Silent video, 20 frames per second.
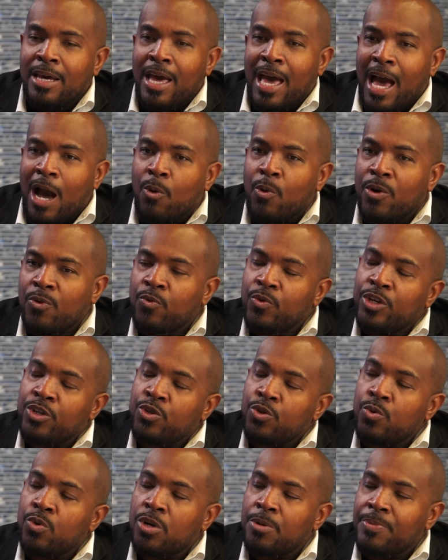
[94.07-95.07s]
However, we
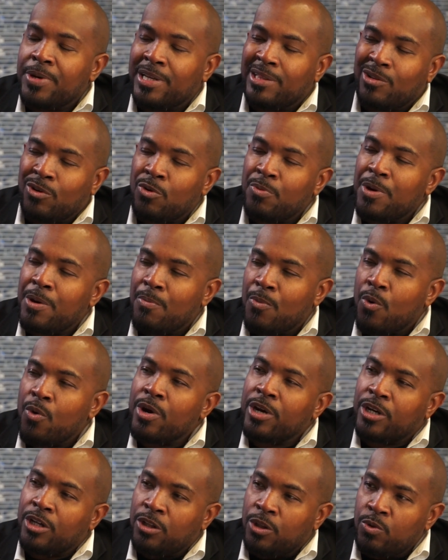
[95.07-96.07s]
do want to be a little bit more
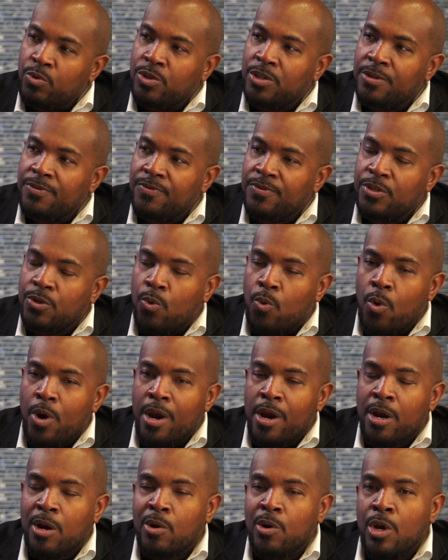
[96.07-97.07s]
inclusive to
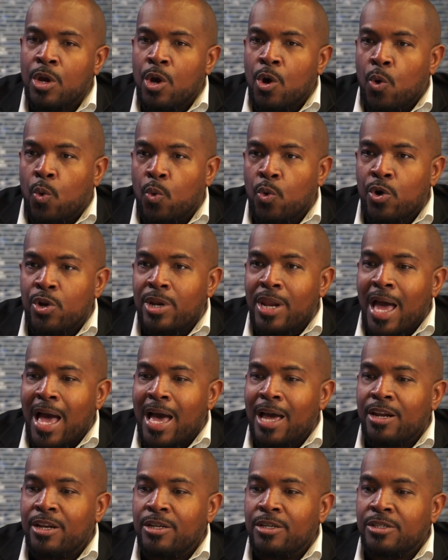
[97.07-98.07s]
where we're
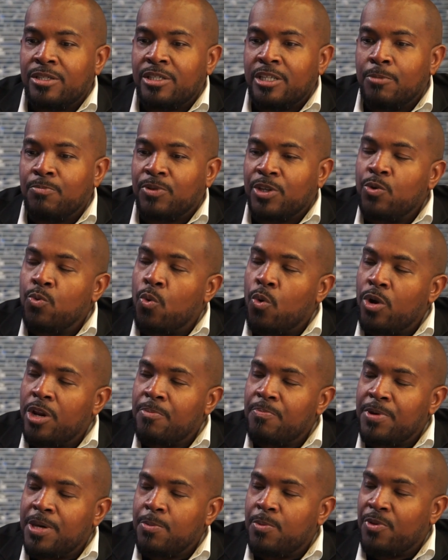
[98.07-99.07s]
not simply
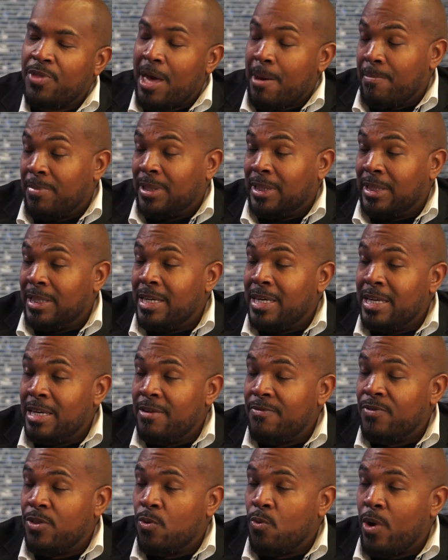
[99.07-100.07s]
wanting people that
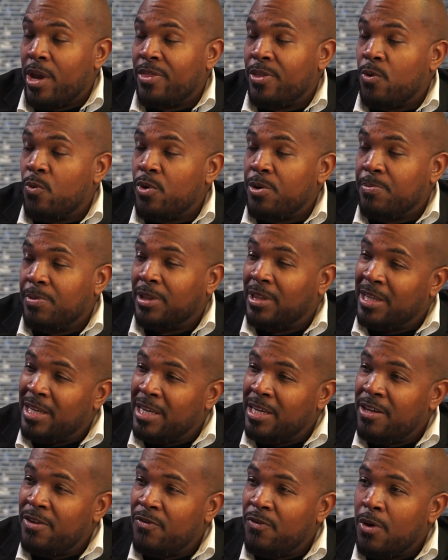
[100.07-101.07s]
believe the way that we
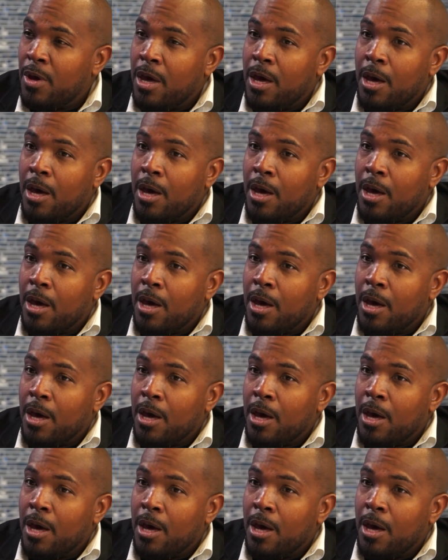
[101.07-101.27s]
believe,